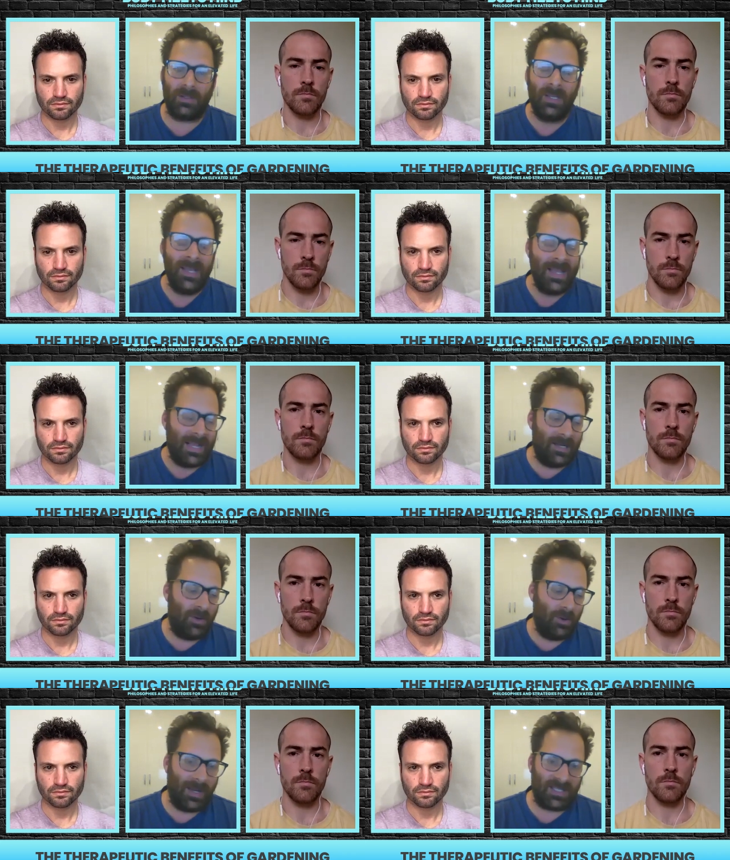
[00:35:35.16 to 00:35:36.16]
Speaker 1: on
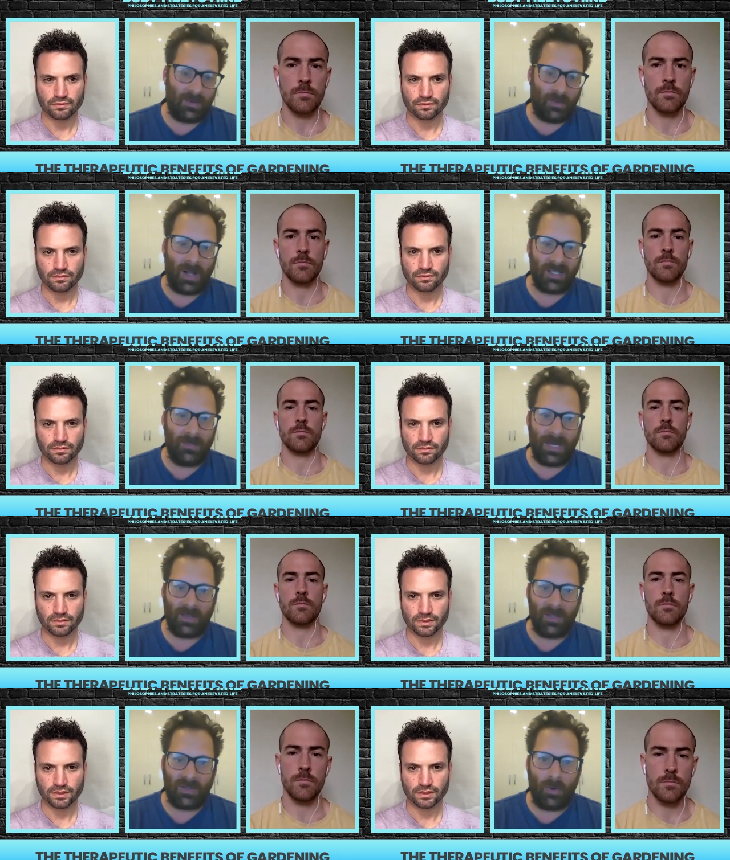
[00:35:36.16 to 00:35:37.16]
and who has the right to
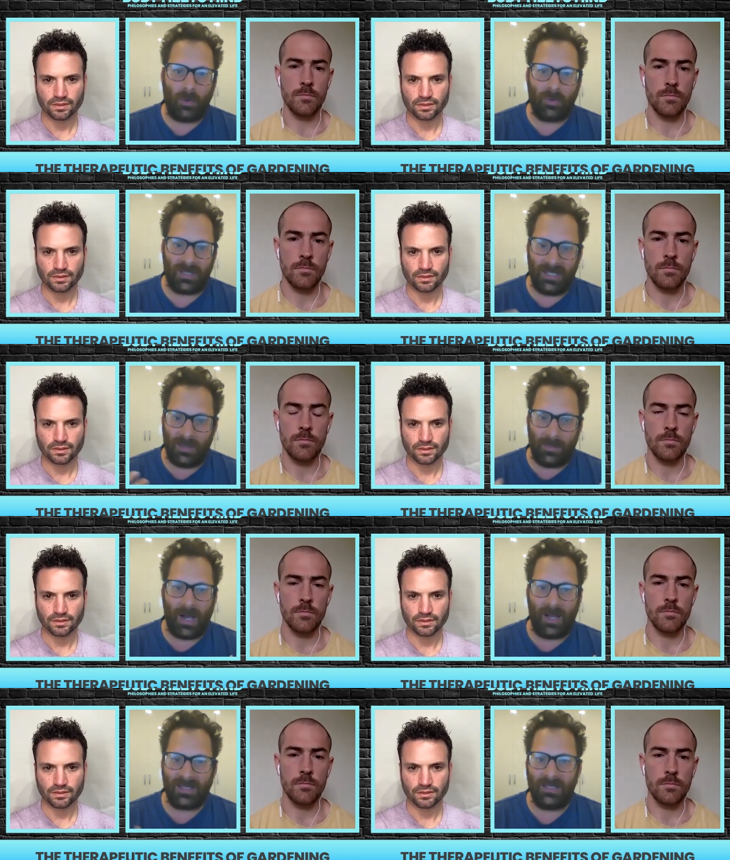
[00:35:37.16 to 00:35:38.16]
make those calls. In the
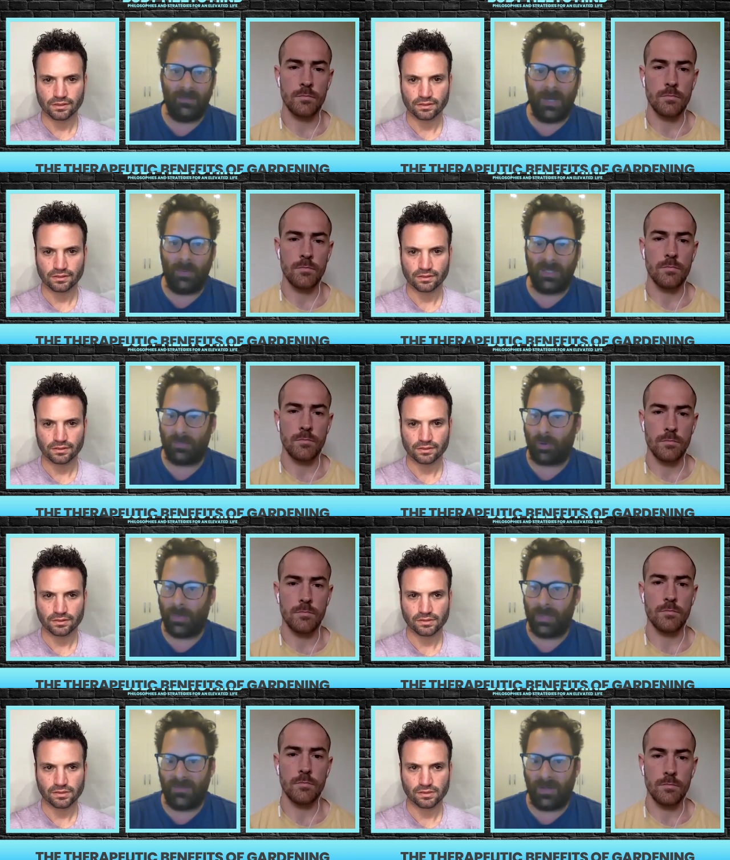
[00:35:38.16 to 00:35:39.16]
past, in Melbourne's
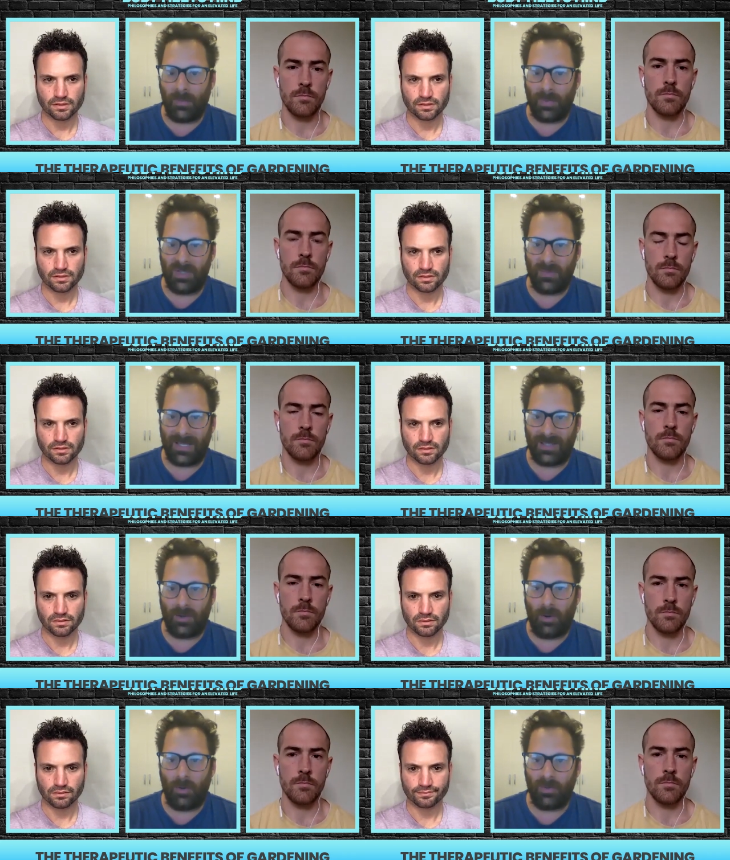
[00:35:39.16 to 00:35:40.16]
probably developers who make
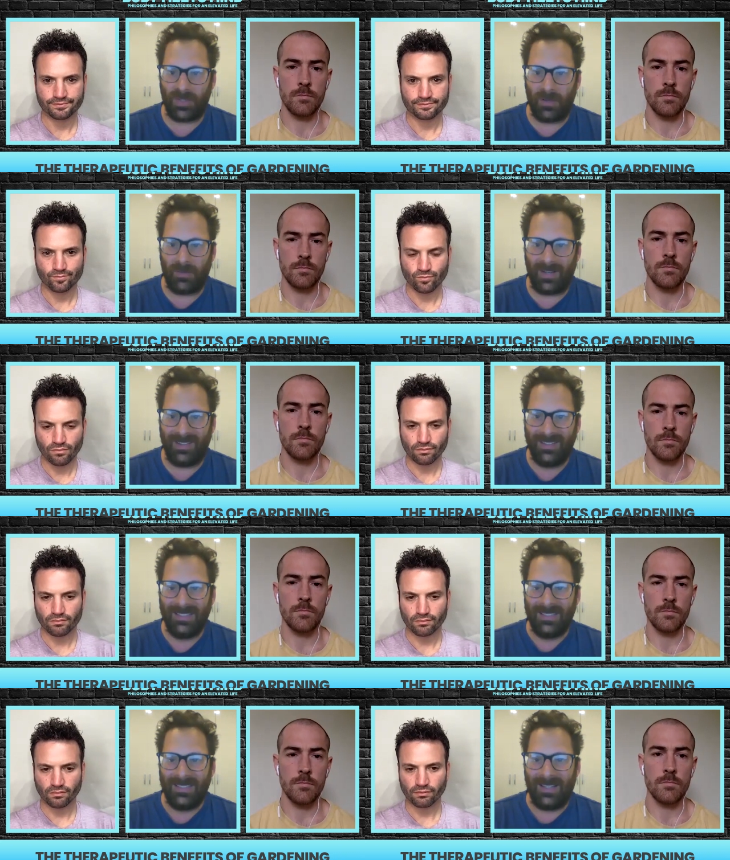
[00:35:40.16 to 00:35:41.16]
the calls over
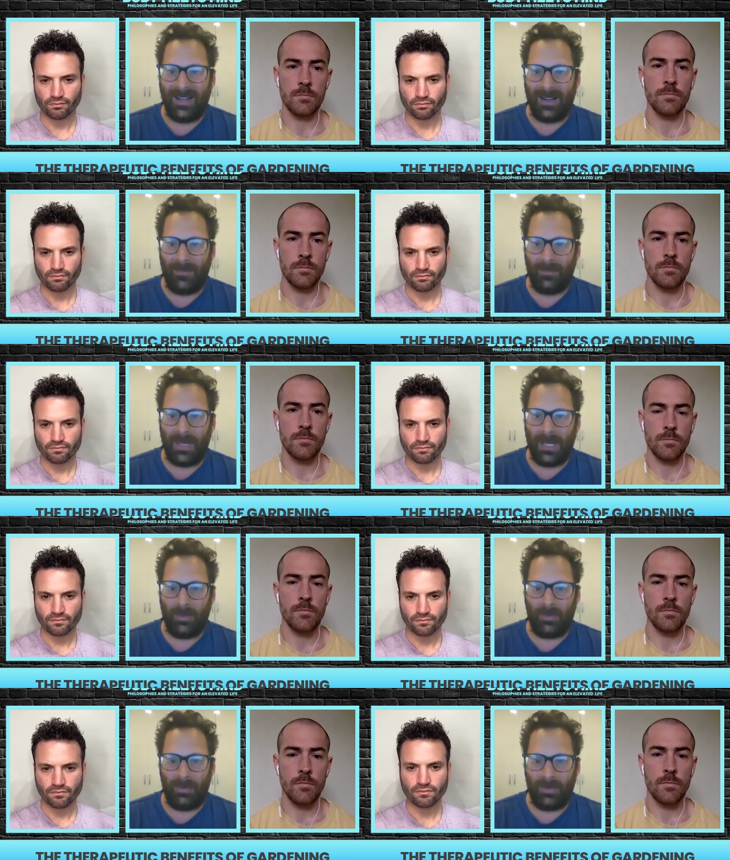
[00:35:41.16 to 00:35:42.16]
um,
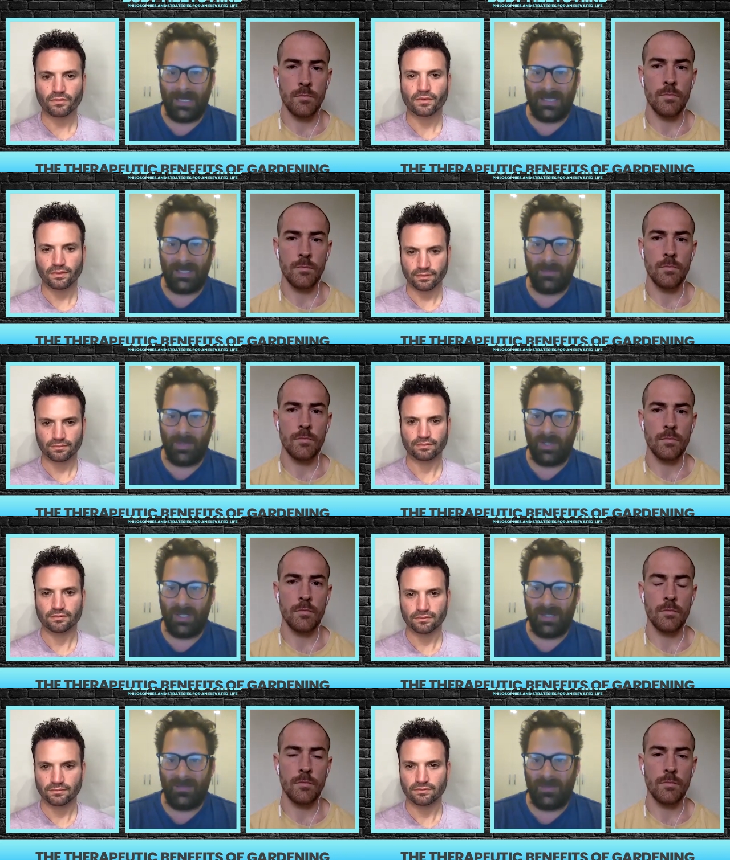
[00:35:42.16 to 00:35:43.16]
people in
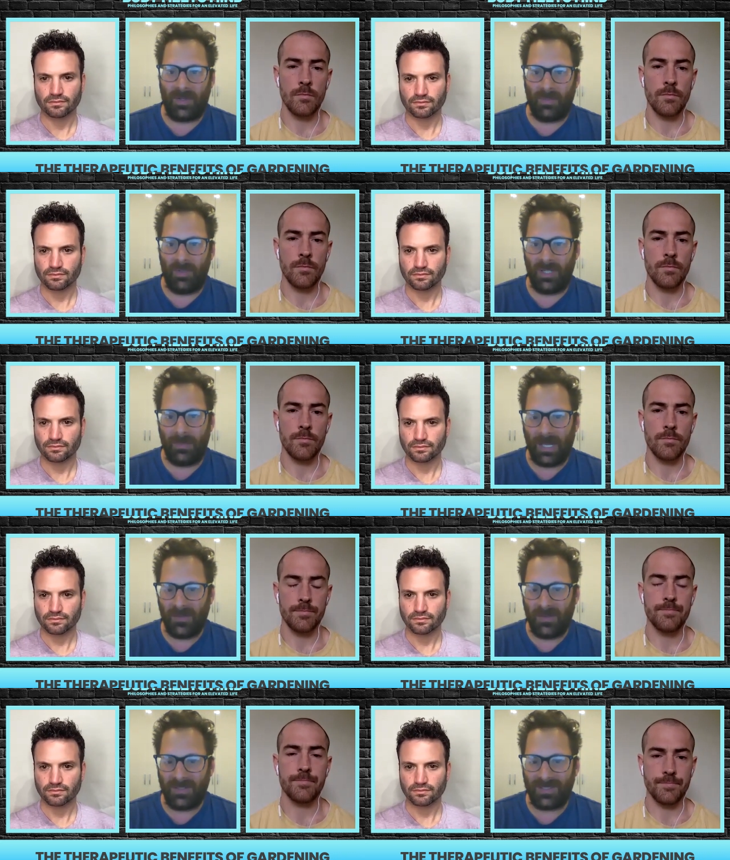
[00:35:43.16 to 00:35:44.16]
community for community
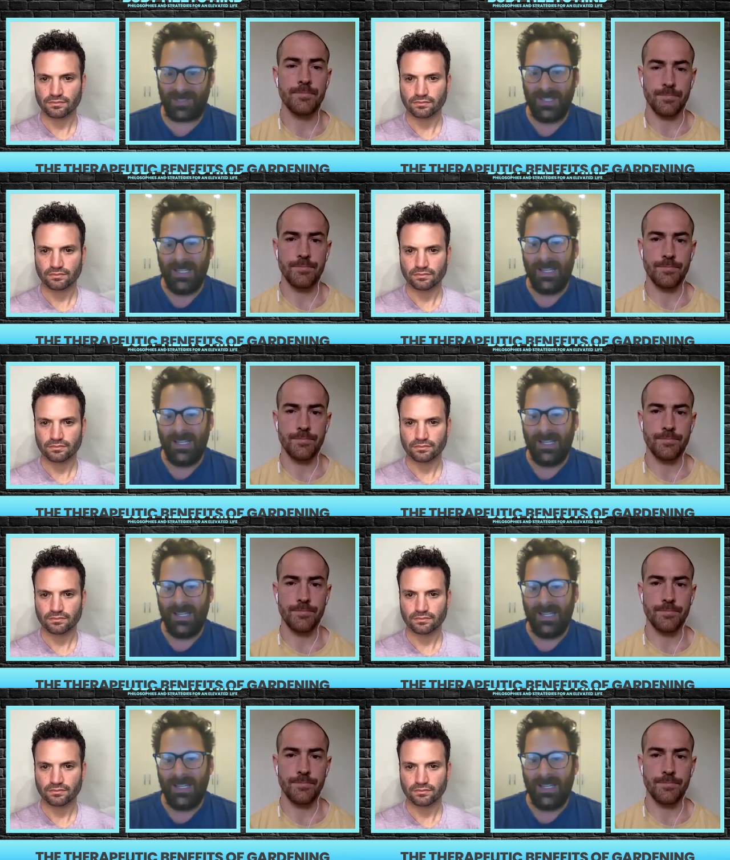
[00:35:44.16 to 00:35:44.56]
benefits.